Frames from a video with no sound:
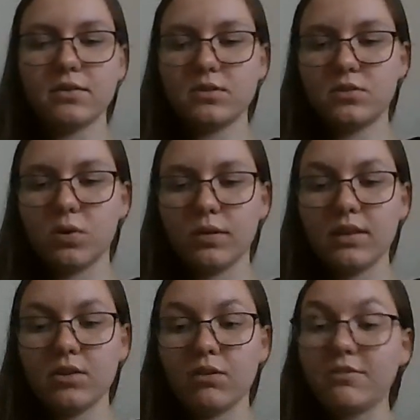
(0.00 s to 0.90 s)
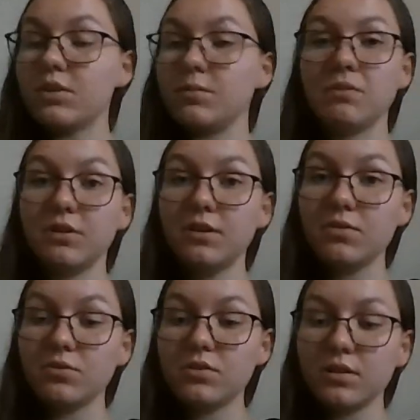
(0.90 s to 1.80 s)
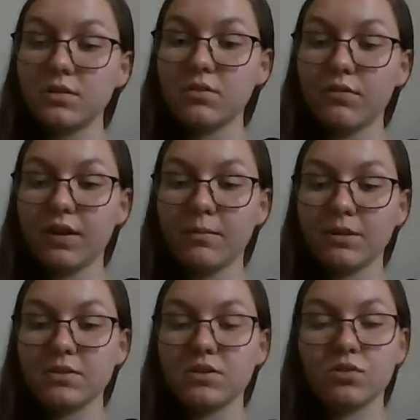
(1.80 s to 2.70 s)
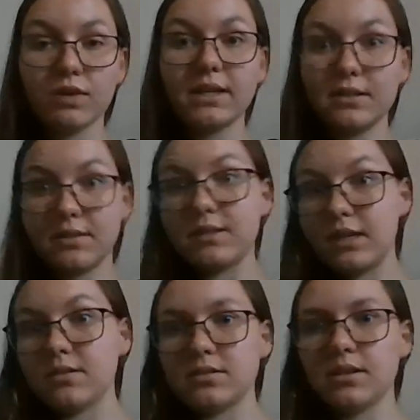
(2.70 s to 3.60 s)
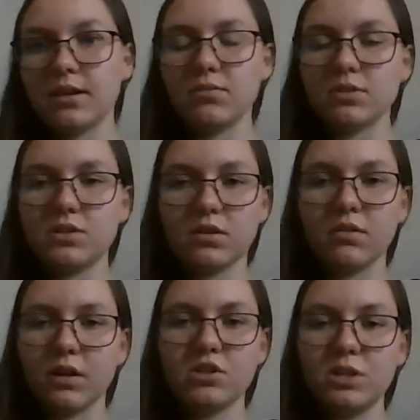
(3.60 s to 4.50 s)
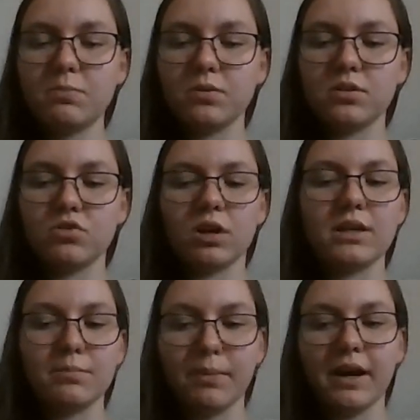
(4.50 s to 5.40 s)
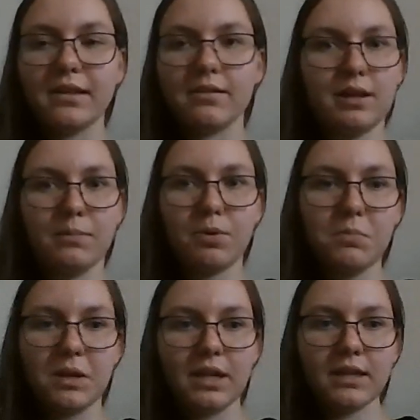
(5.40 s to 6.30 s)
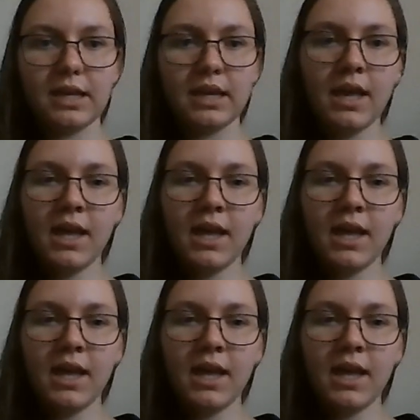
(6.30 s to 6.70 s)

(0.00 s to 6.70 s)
so that the graves could be reused. And so families could rent these, and it was a lot cheaper than trying to buy the land permanently.